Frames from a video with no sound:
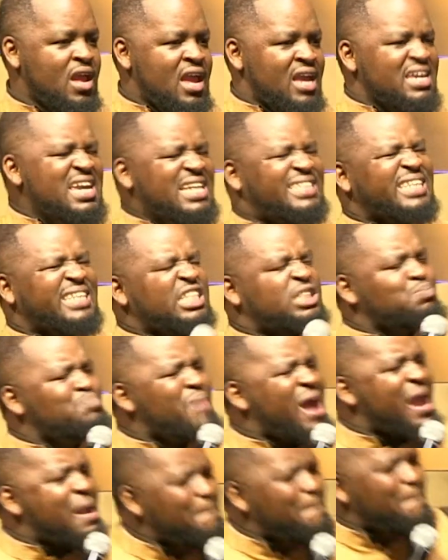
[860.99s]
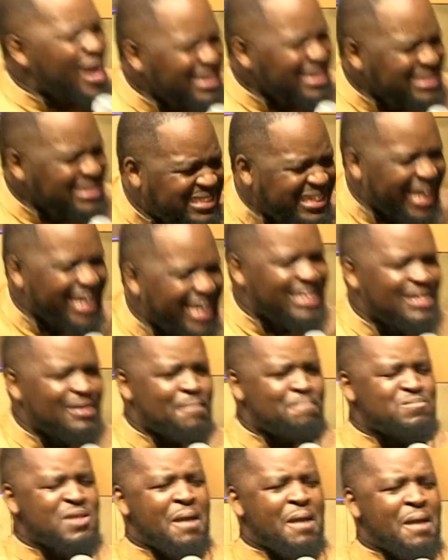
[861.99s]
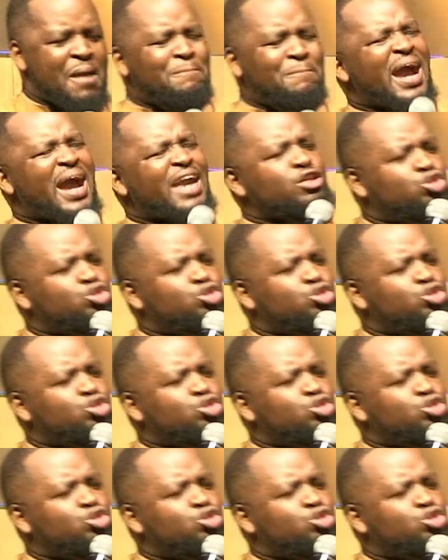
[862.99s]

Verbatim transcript: It is my Monday, my